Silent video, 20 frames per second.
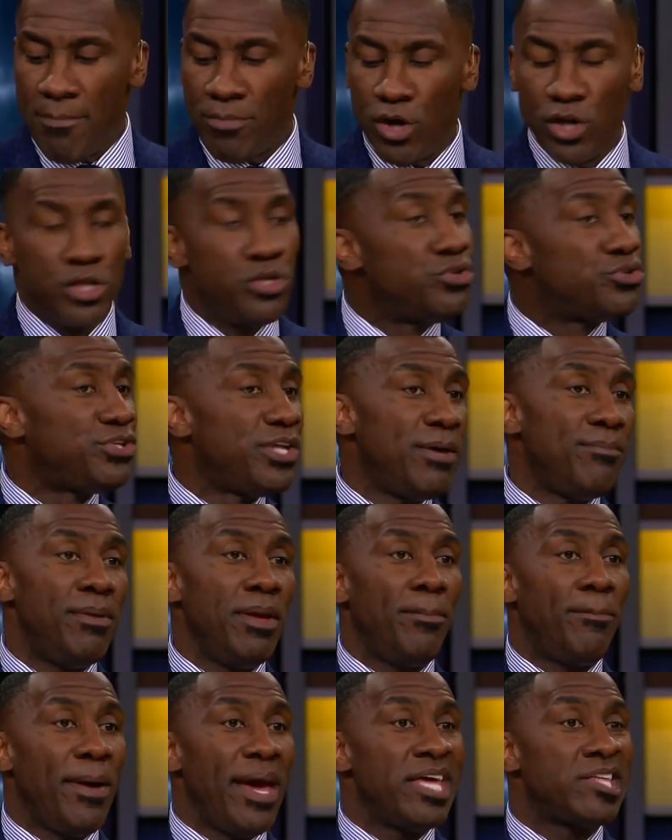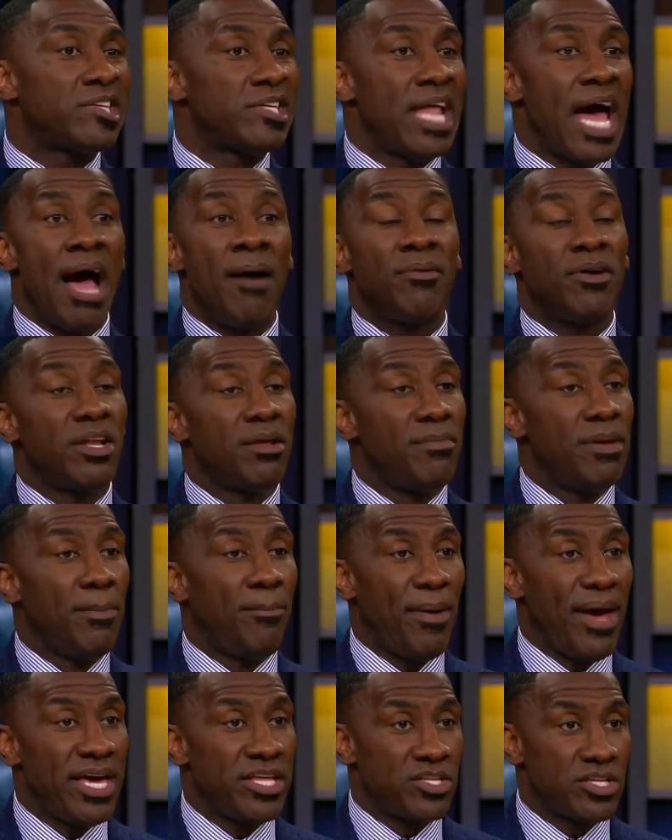you said be patient, I'm going to be
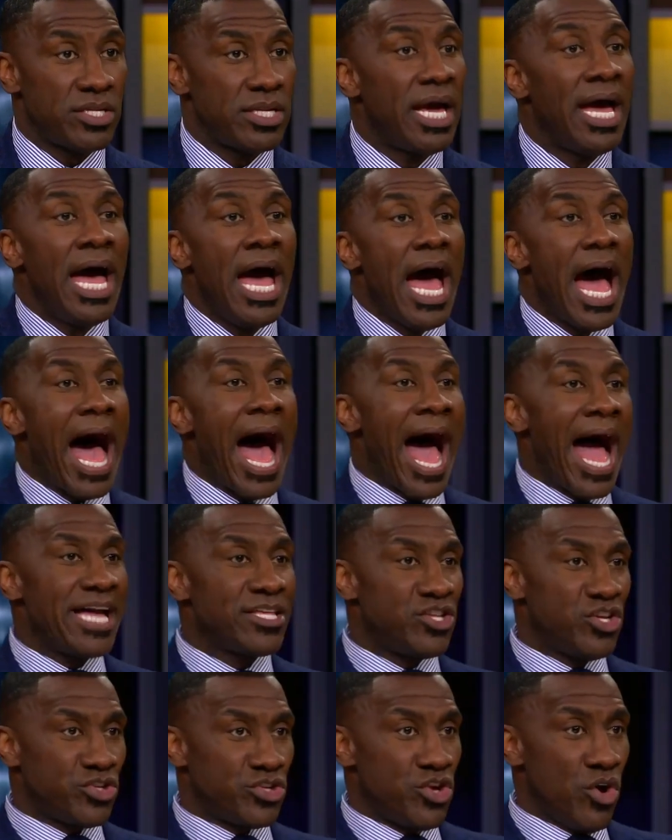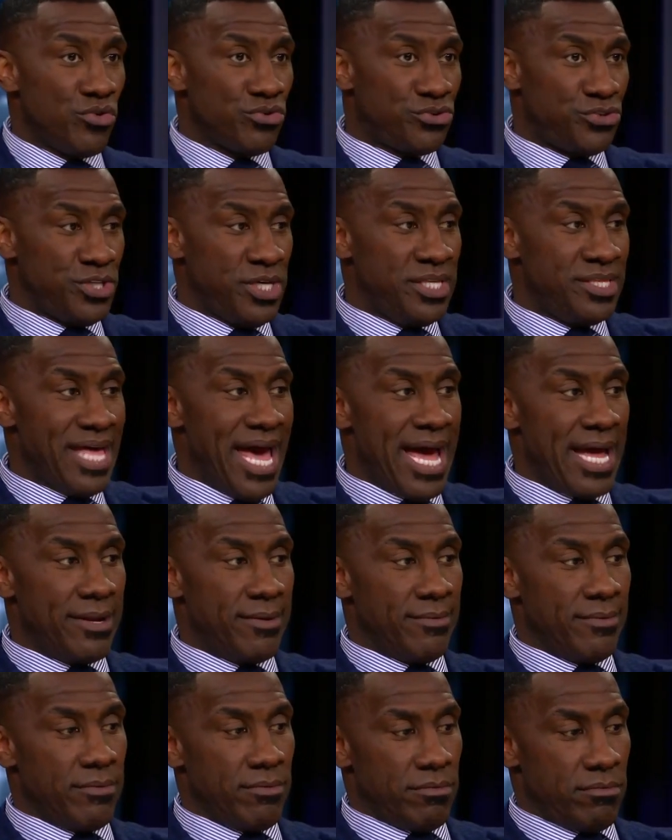patient. I just don't see that
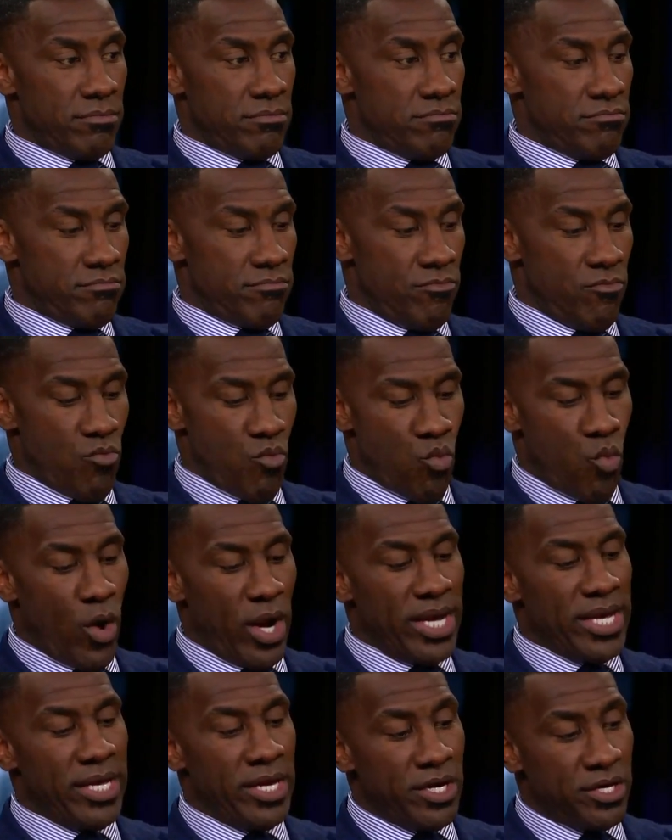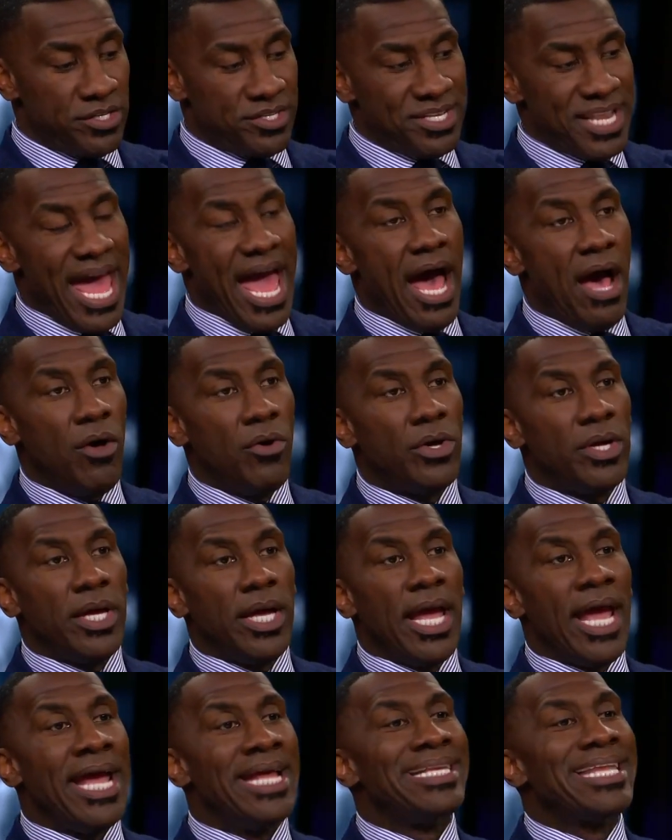where he is now
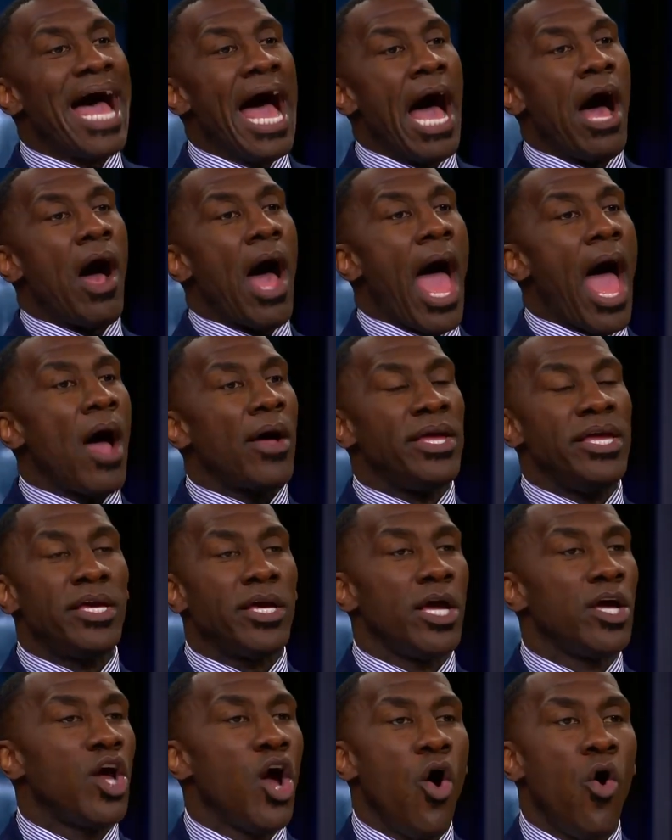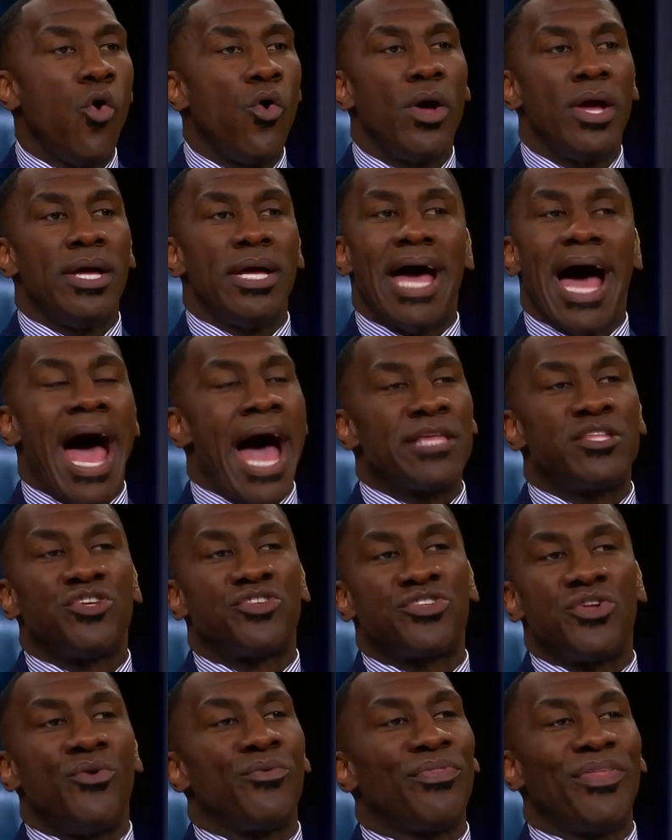and how he can go. I just
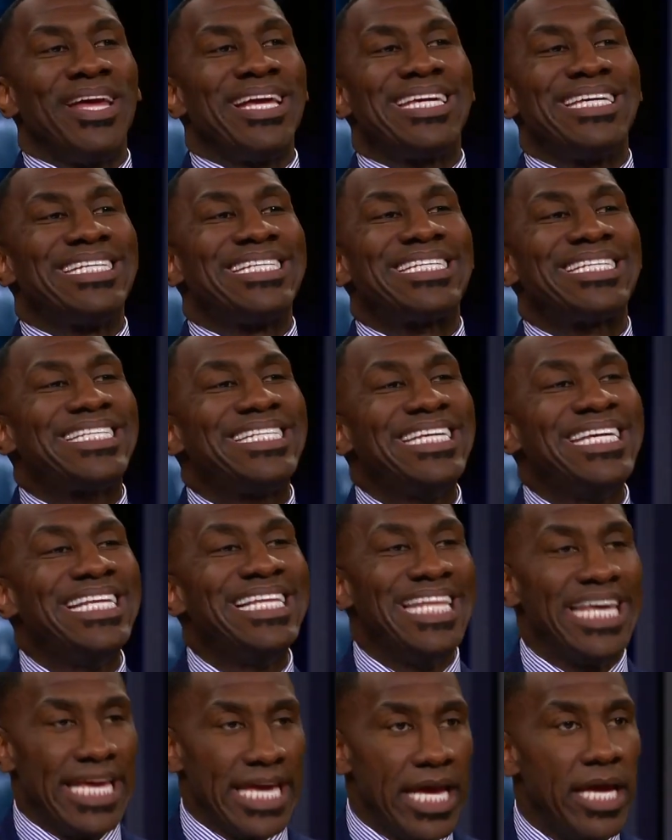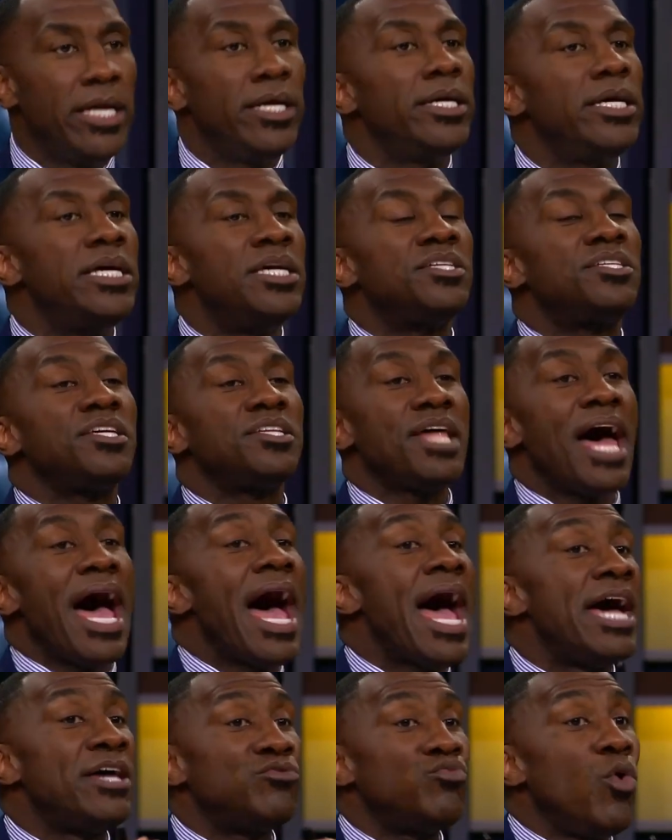don't think his ceiling is as
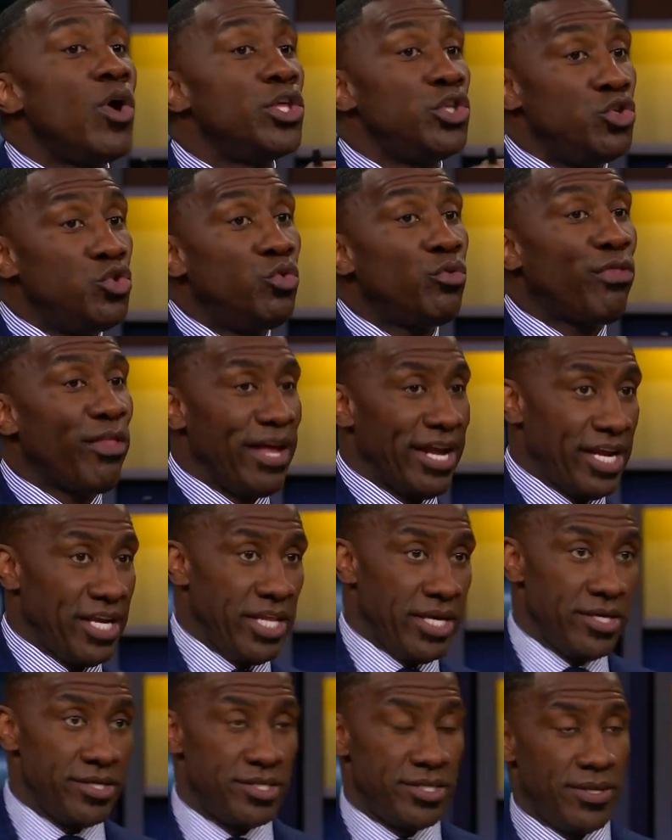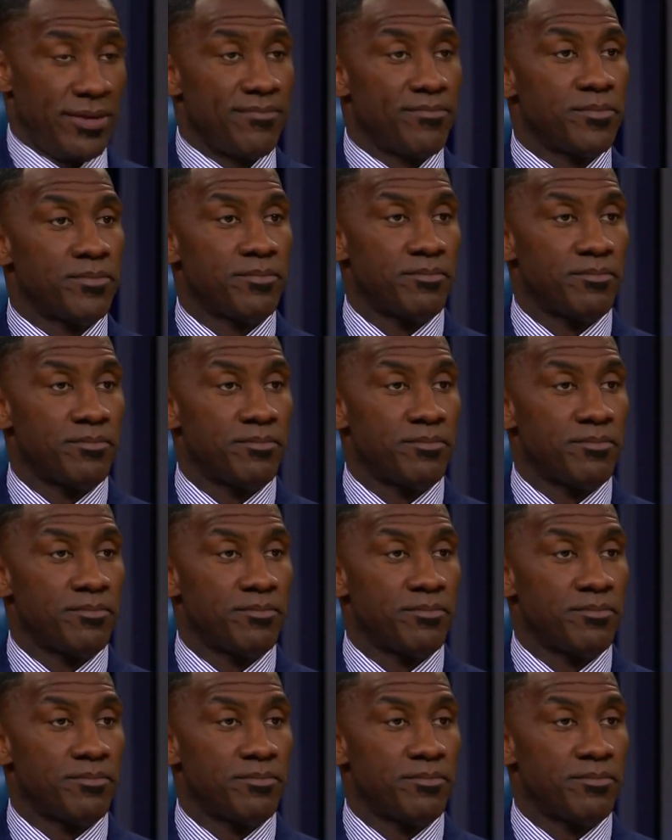high as what you think it is. Okay.